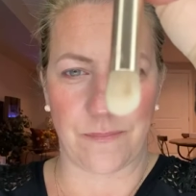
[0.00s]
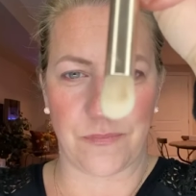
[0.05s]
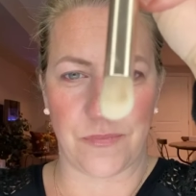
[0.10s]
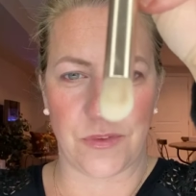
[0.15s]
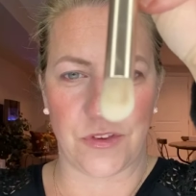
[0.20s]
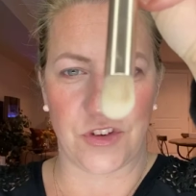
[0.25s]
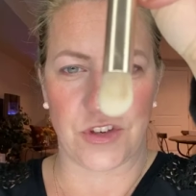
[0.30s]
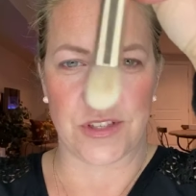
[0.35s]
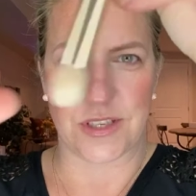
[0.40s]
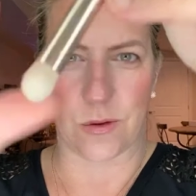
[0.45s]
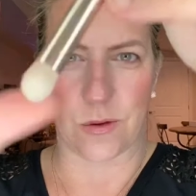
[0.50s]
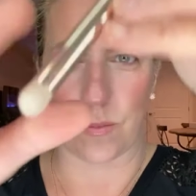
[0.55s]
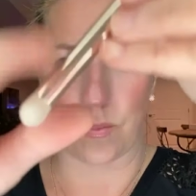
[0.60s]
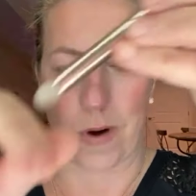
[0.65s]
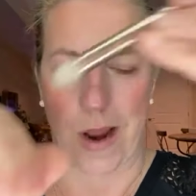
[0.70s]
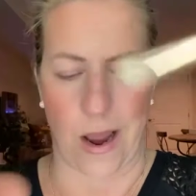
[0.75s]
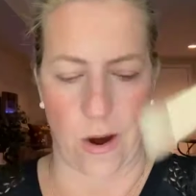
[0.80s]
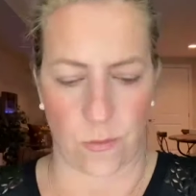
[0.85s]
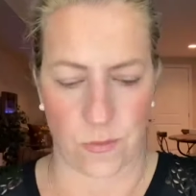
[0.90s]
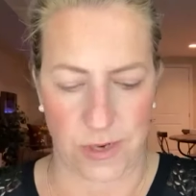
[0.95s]
just a
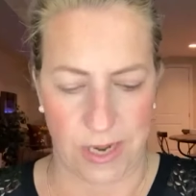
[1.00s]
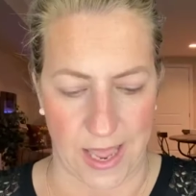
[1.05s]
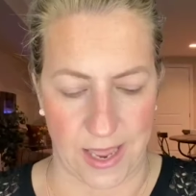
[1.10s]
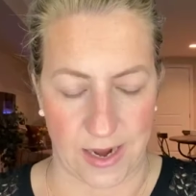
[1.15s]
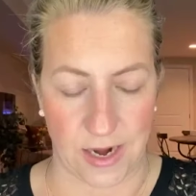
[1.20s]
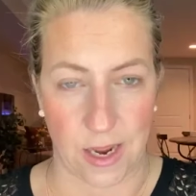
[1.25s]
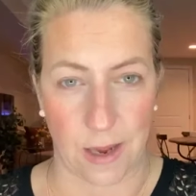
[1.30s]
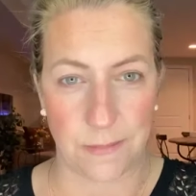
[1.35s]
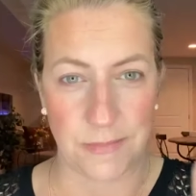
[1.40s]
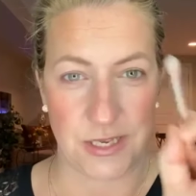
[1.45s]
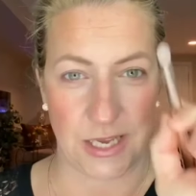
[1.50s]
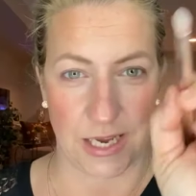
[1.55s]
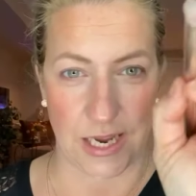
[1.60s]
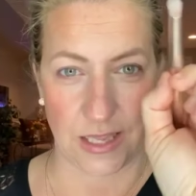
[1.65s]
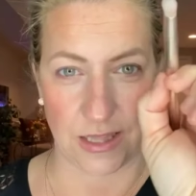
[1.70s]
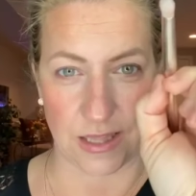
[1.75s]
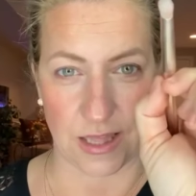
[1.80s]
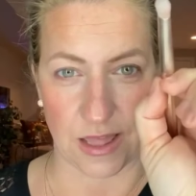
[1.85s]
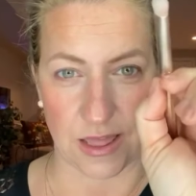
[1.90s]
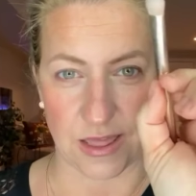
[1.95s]
round end. I'm
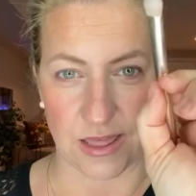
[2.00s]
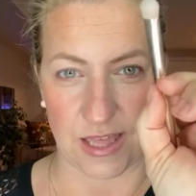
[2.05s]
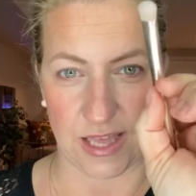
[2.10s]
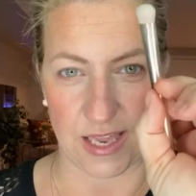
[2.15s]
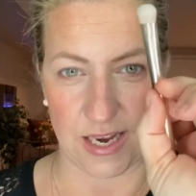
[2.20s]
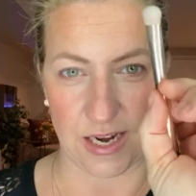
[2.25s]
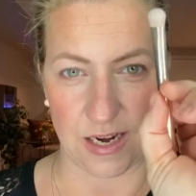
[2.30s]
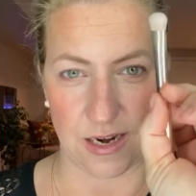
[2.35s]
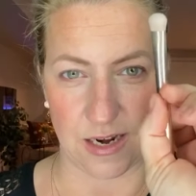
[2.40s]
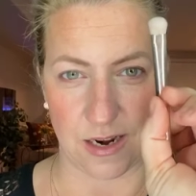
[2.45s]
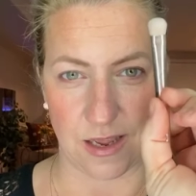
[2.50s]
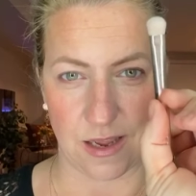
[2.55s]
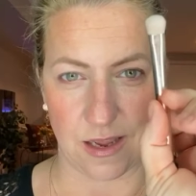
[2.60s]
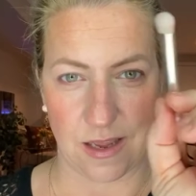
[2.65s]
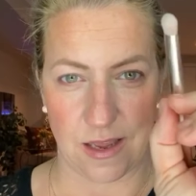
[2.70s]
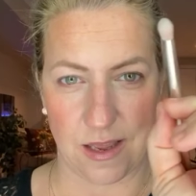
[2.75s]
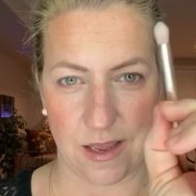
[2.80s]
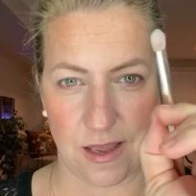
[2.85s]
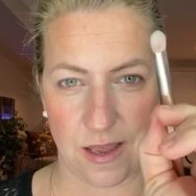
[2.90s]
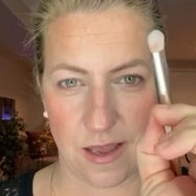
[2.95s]
taking the thin
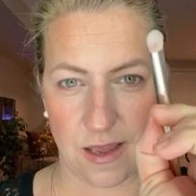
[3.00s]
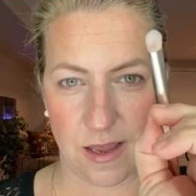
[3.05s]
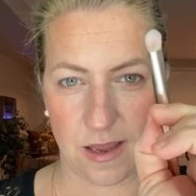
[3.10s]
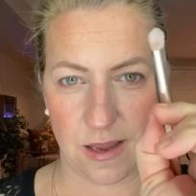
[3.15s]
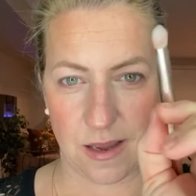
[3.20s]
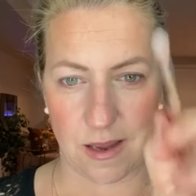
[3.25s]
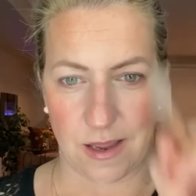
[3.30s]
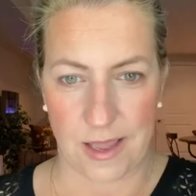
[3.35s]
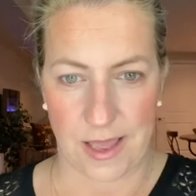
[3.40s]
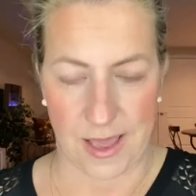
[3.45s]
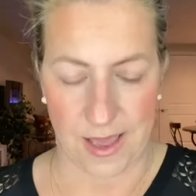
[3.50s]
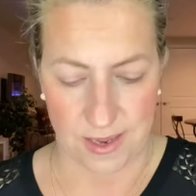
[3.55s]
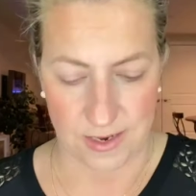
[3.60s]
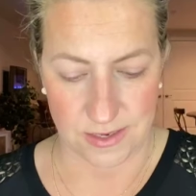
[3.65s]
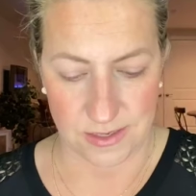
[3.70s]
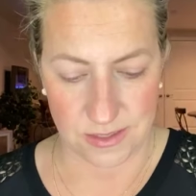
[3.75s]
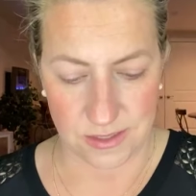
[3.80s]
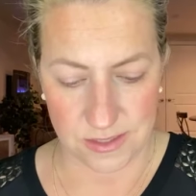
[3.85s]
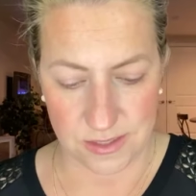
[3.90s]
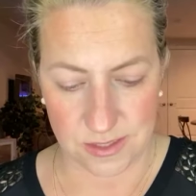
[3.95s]

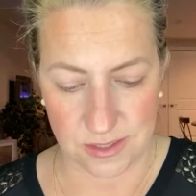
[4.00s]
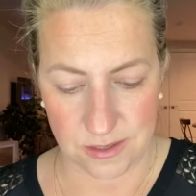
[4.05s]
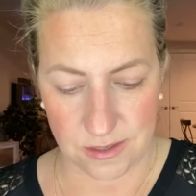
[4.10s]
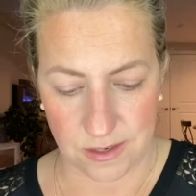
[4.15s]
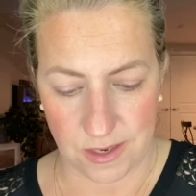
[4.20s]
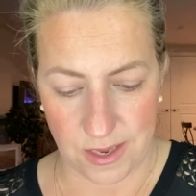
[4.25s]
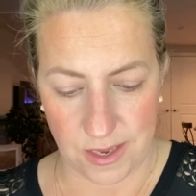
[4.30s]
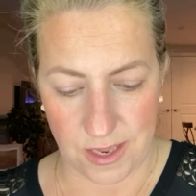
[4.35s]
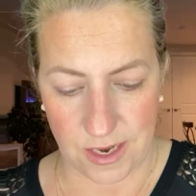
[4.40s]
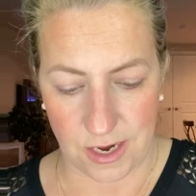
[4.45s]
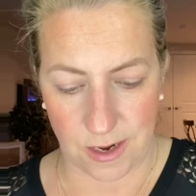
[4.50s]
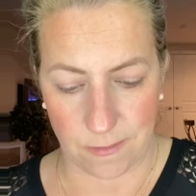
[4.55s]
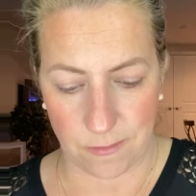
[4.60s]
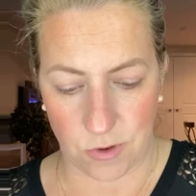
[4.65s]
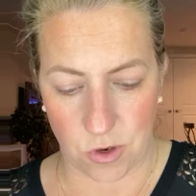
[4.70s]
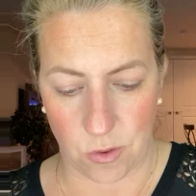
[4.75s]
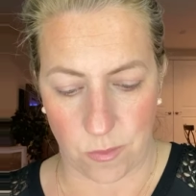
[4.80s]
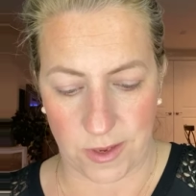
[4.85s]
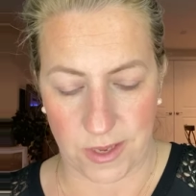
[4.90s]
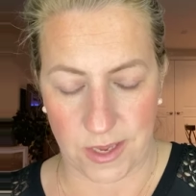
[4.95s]
end, and I'm
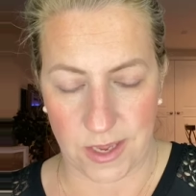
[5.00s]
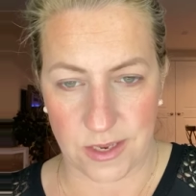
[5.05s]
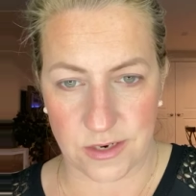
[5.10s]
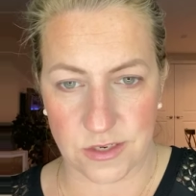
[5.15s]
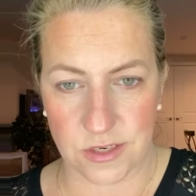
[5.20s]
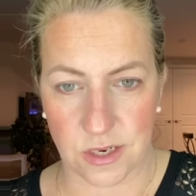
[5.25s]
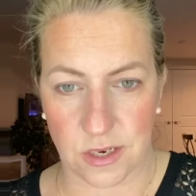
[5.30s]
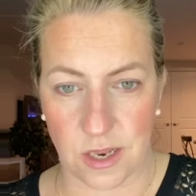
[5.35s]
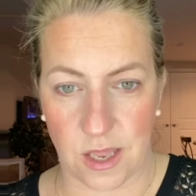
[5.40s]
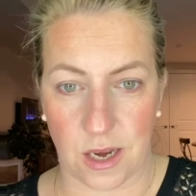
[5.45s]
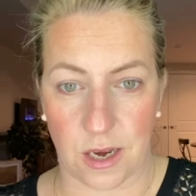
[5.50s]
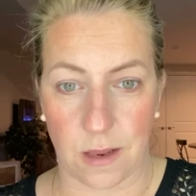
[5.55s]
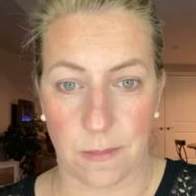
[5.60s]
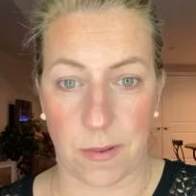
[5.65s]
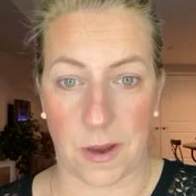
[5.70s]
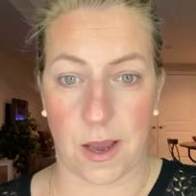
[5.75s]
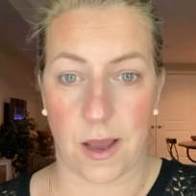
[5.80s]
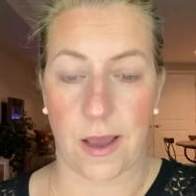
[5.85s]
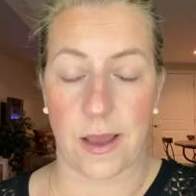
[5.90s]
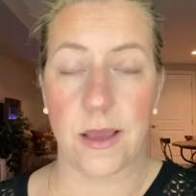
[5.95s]
going into
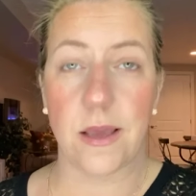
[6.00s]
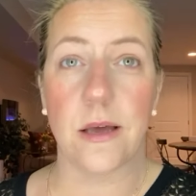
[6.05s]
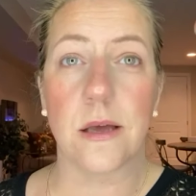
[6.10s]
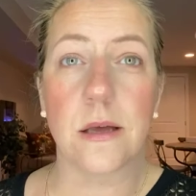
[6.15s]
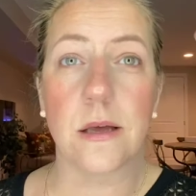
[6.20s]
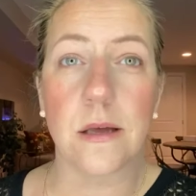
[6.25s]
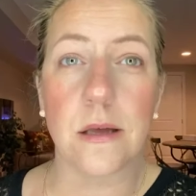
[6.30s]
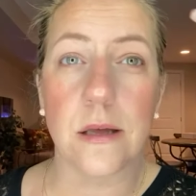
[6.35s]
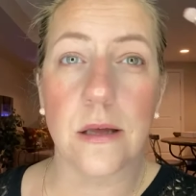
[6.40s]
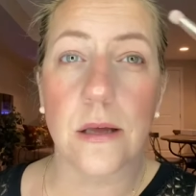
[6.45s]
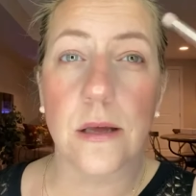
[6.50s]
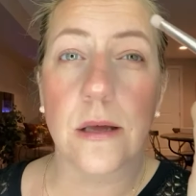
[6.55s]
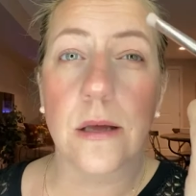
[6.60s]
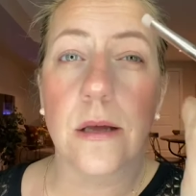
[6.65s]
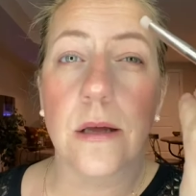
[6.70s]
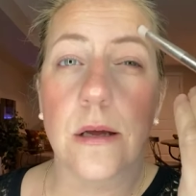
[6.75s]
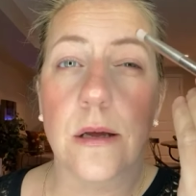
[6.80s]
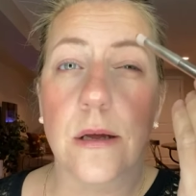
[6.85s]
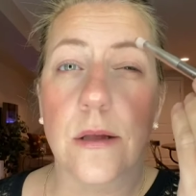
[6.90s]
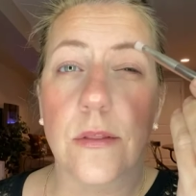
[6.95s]
Lullaby,
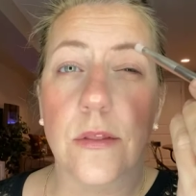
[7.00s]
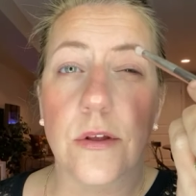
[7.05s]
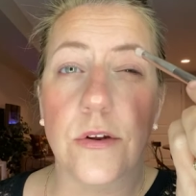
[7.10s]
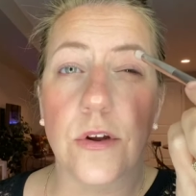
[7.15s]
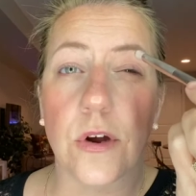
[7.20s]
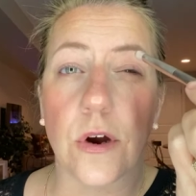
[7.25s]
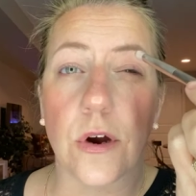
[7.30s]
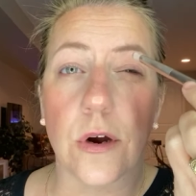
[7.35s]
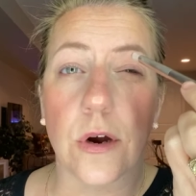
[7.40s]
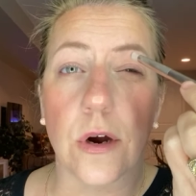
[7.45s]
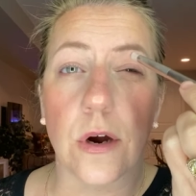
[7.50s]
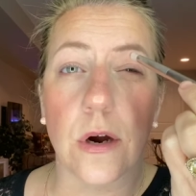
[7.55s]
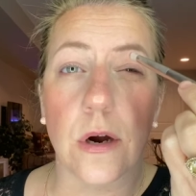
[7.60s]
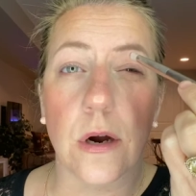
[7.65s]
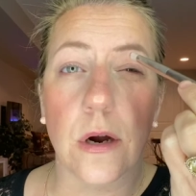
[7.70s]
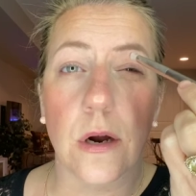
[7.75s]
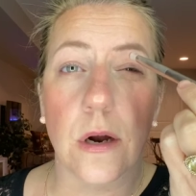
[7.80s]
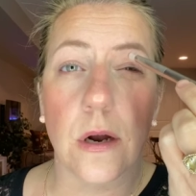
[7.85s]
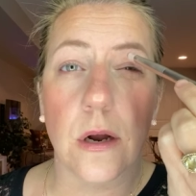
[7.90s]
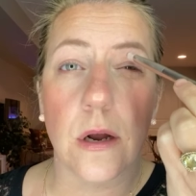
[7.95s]
the
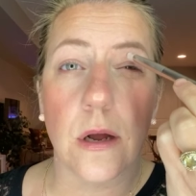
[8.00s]
darker.